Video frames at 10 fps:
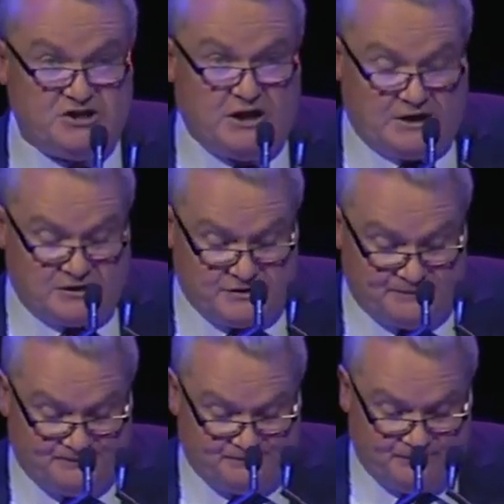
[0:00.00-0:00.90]
and over which
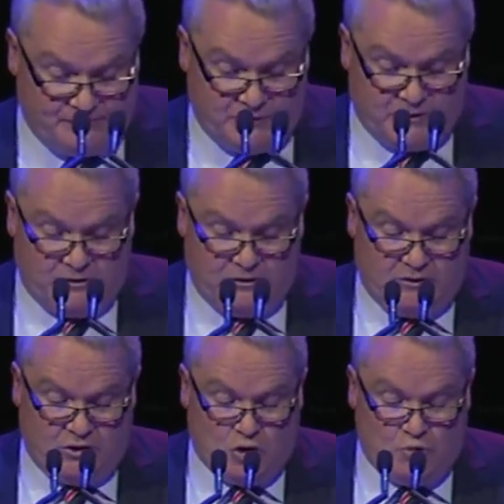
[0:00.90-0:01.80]
my predecessor
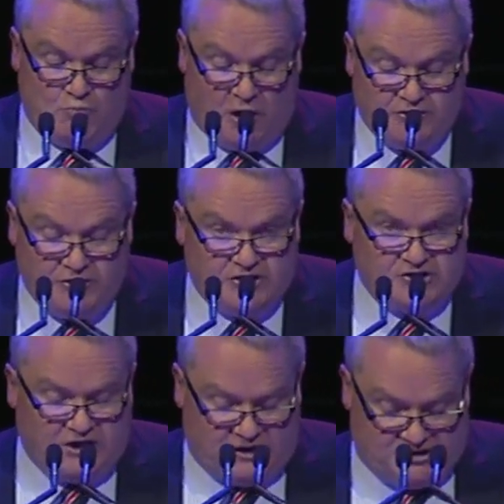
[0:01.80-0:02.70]
and Simon
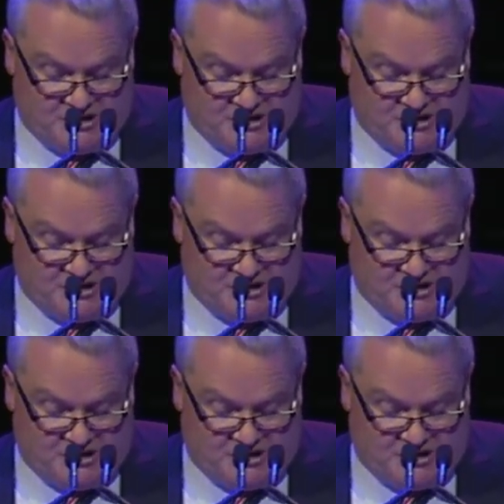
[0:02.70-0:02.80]
Garlick's